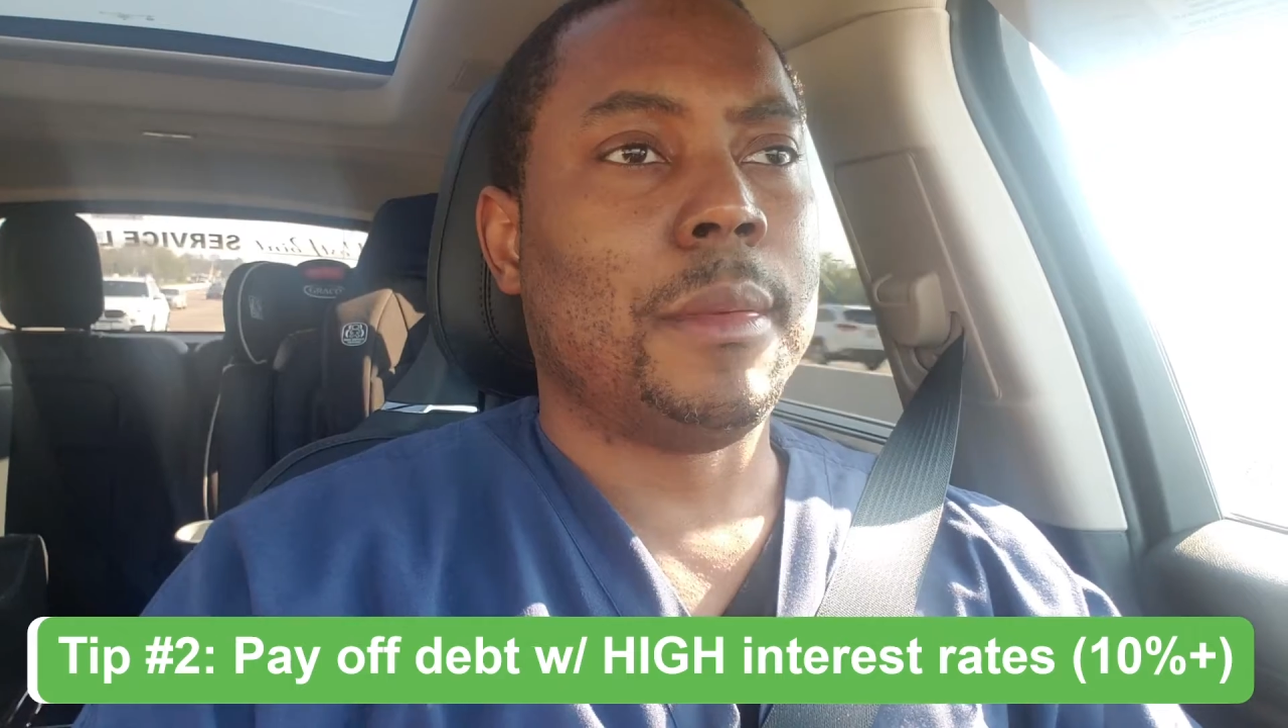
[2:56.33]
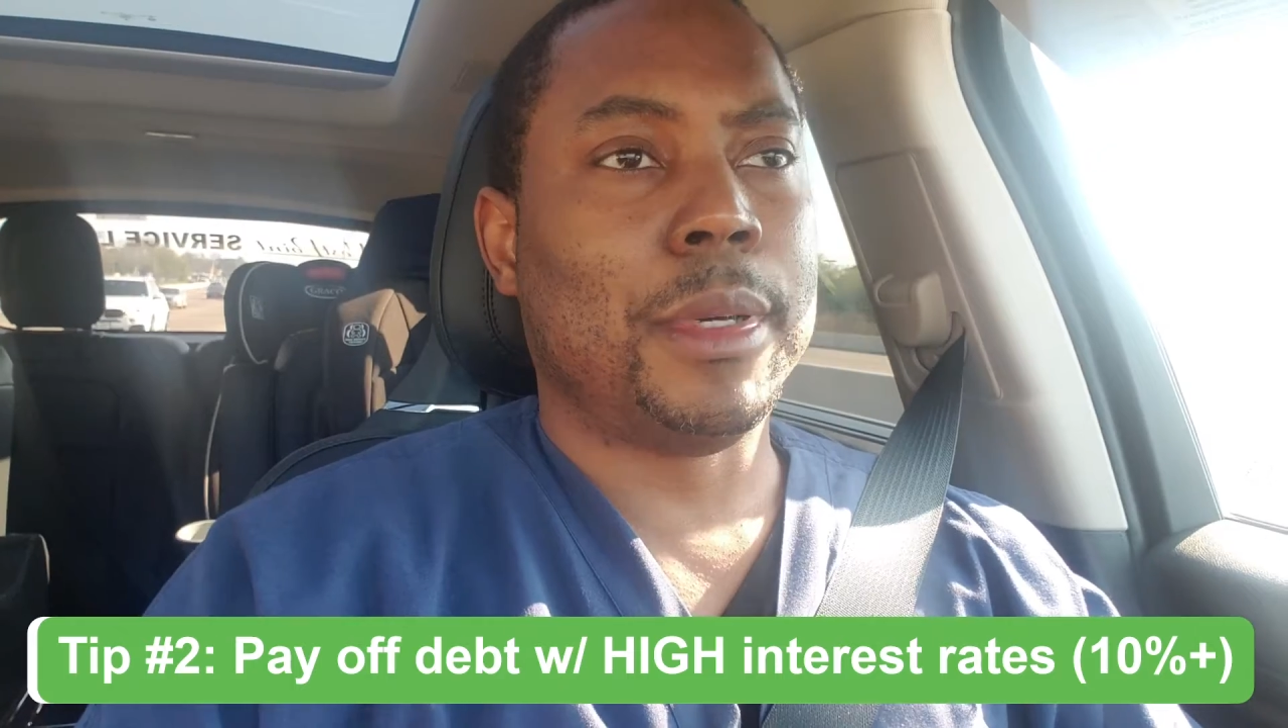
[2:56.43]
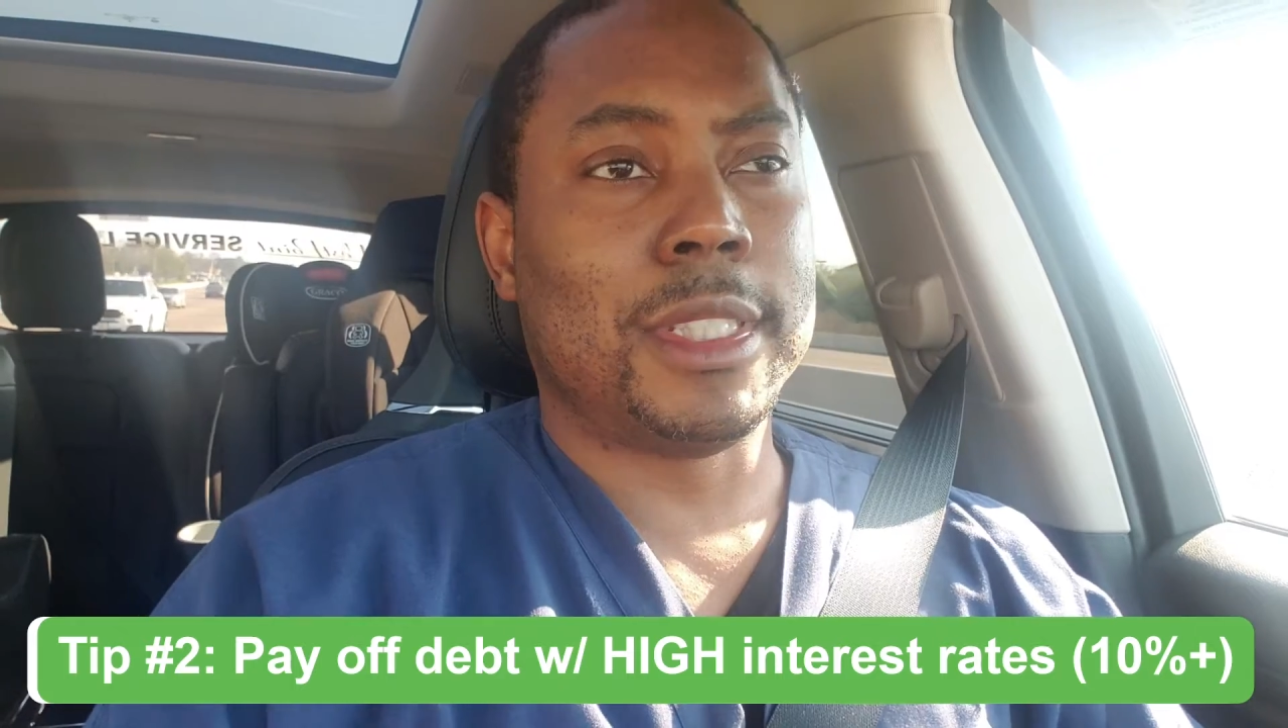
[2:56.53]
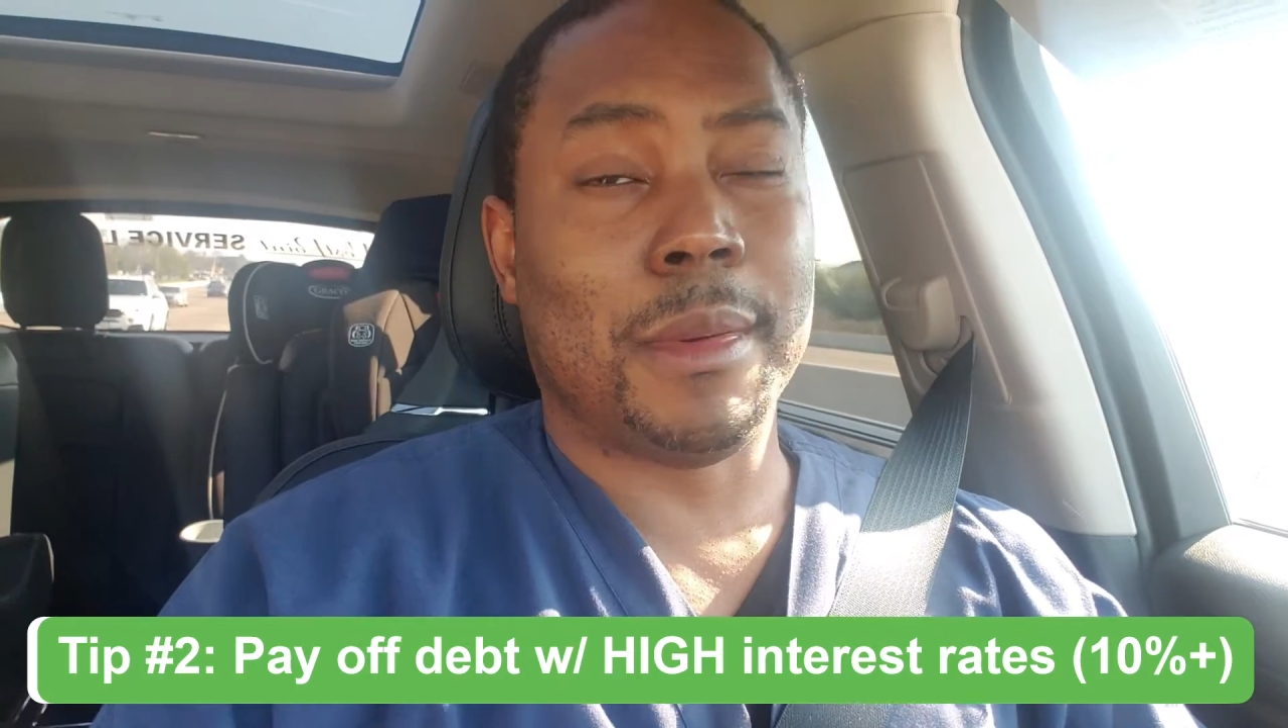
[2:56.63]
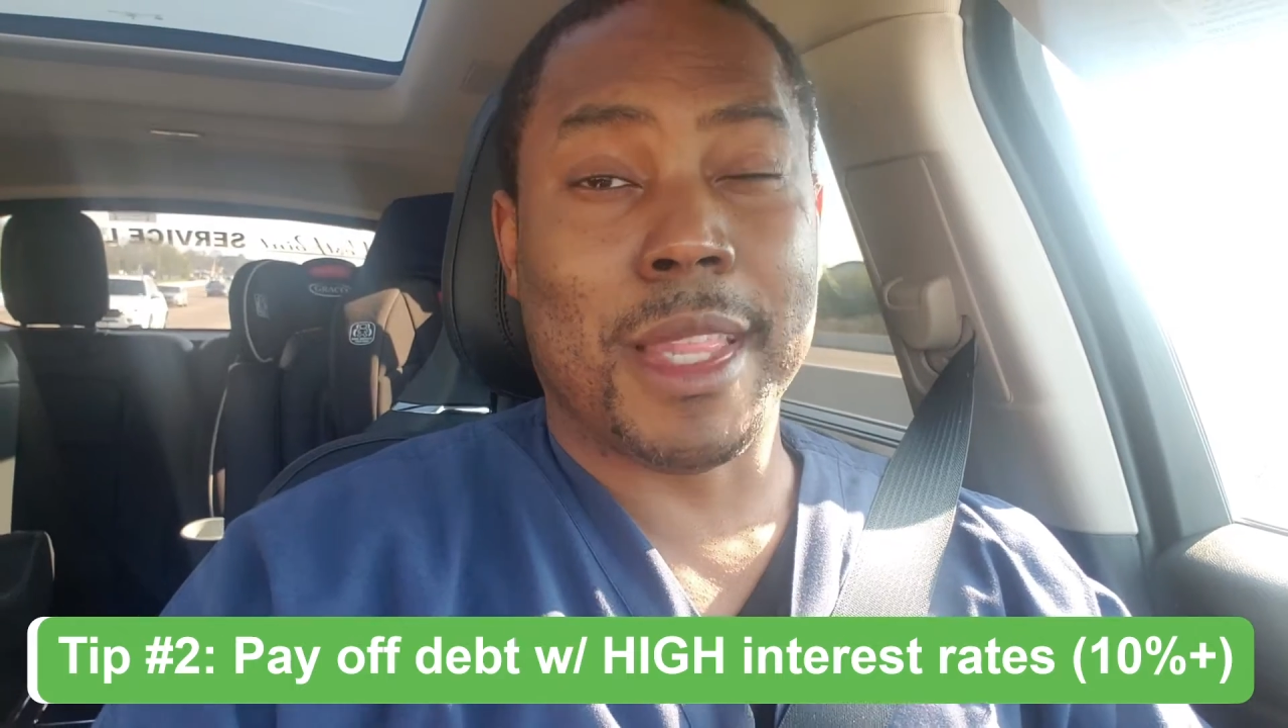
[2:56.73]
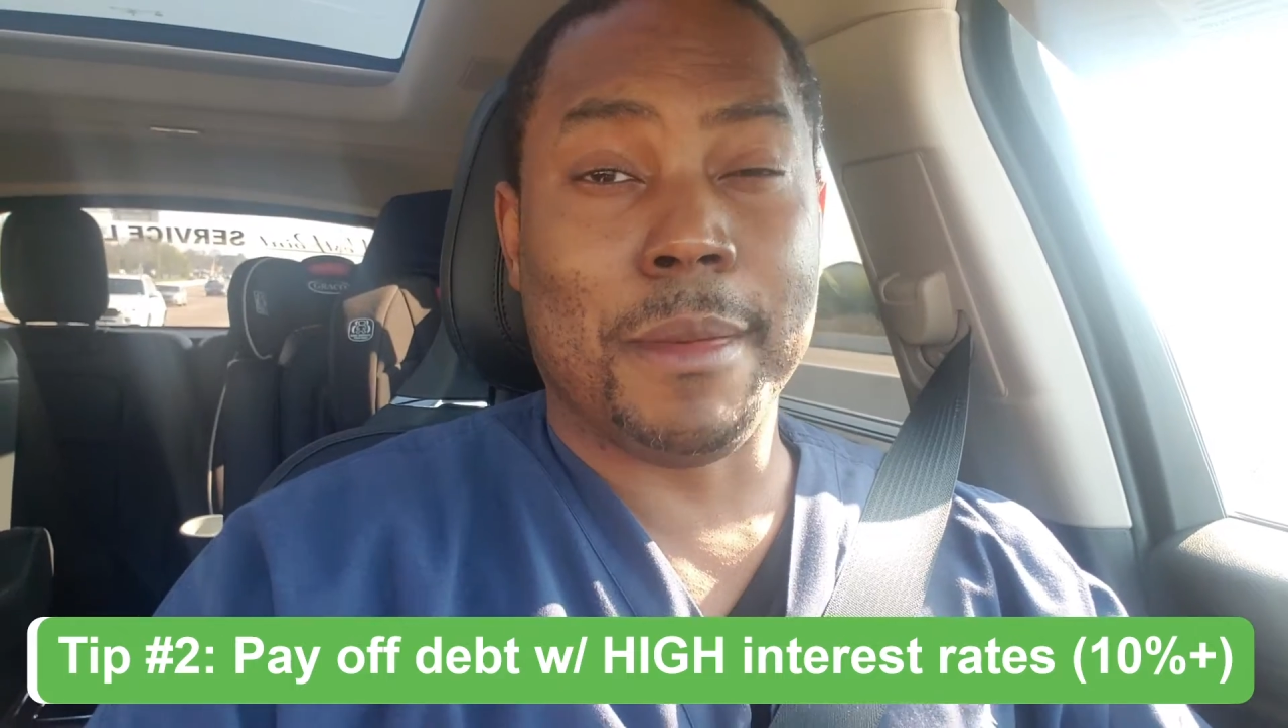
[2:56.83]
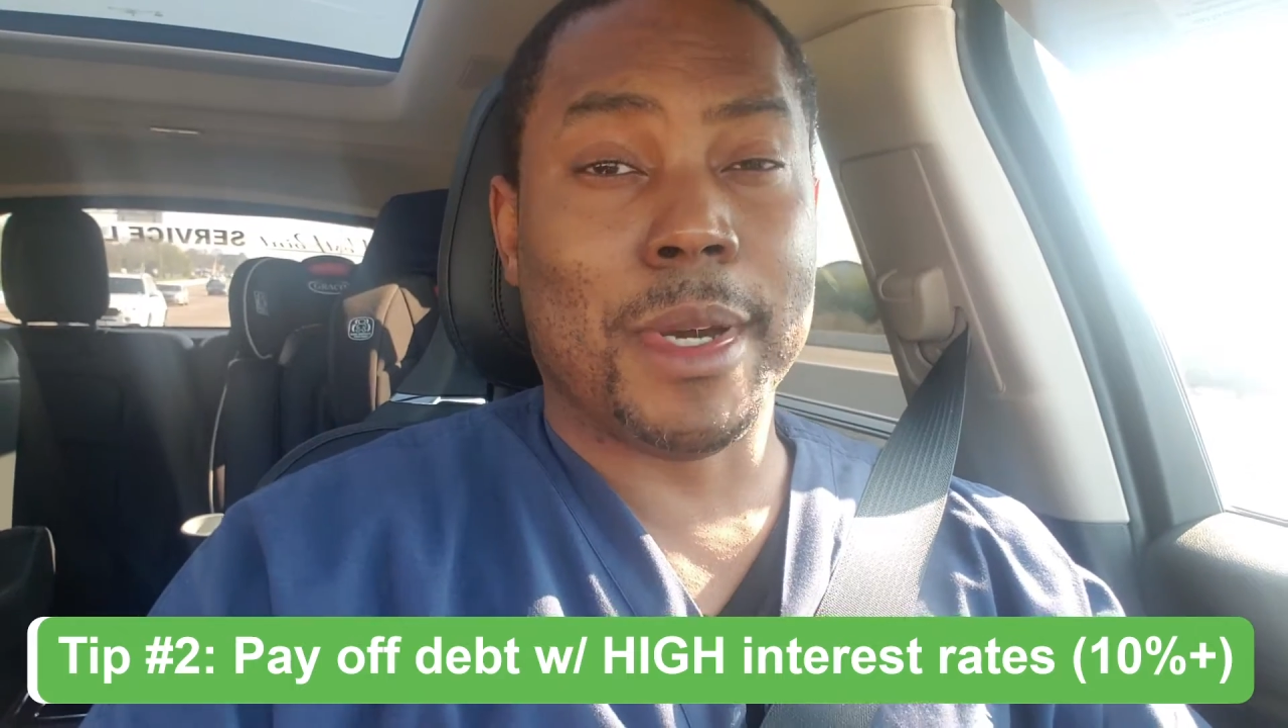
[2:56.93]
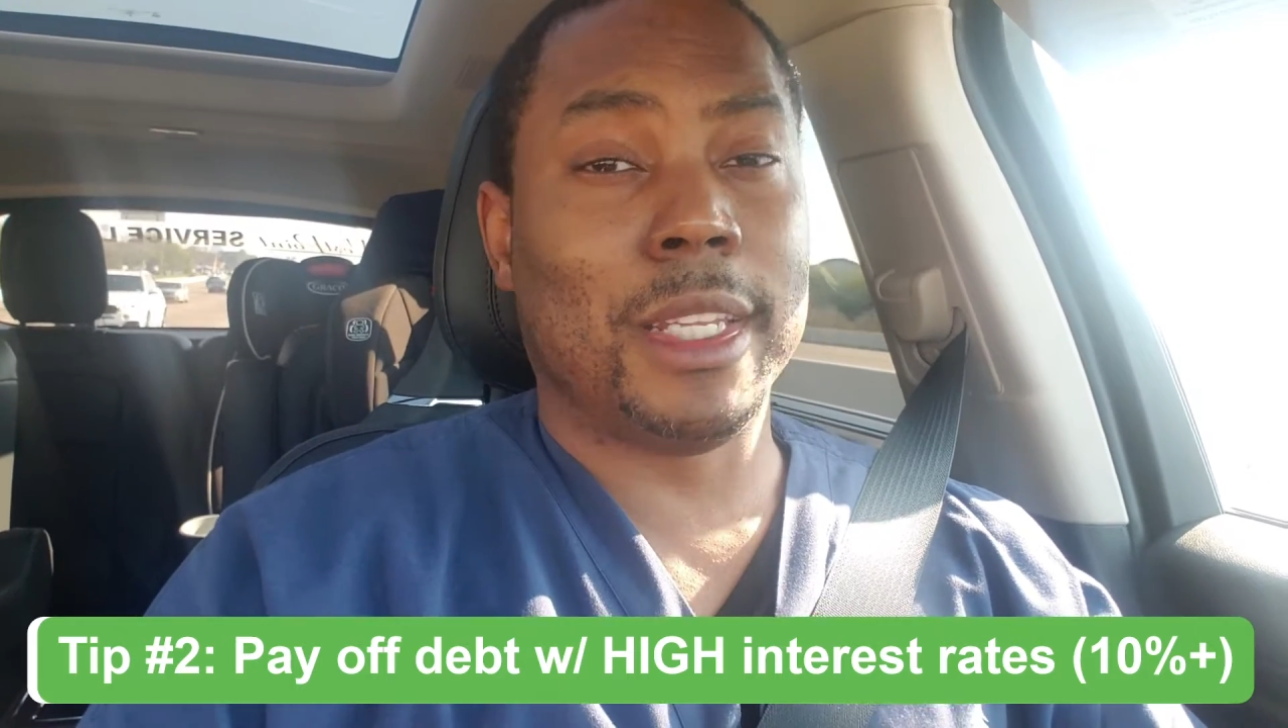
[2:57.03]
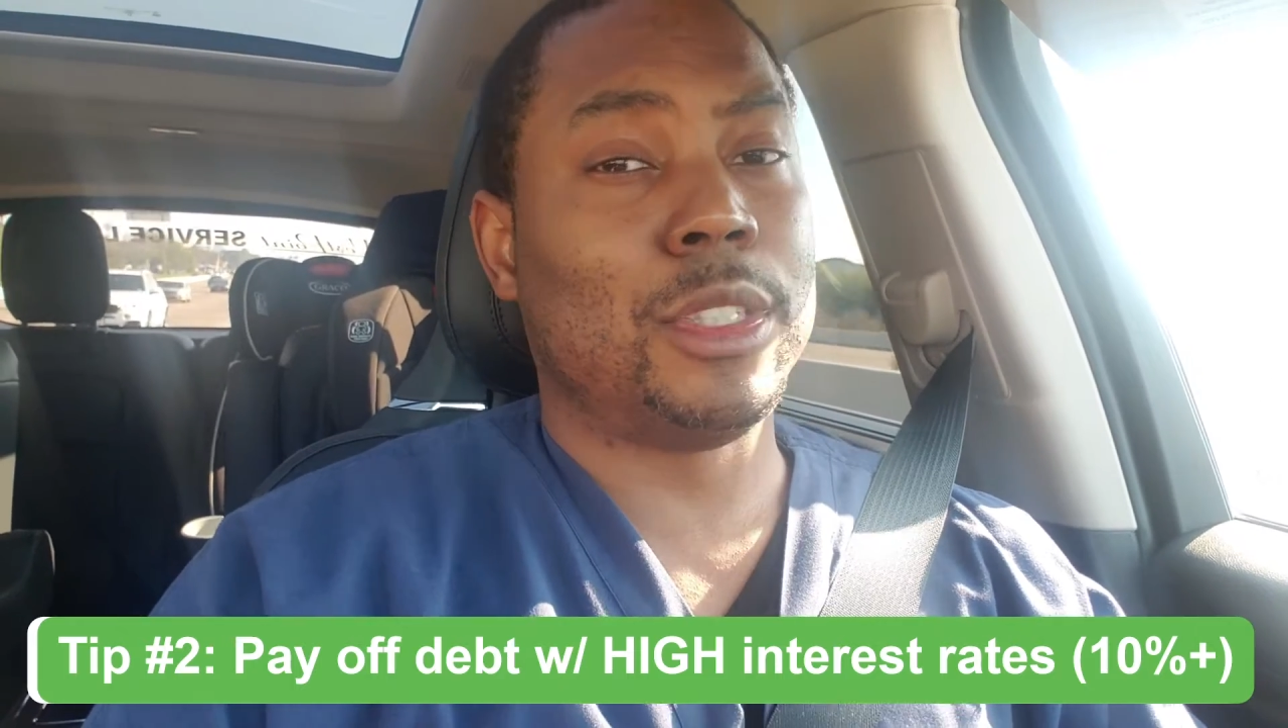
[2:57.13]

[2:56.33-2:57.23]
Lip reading: put some of that money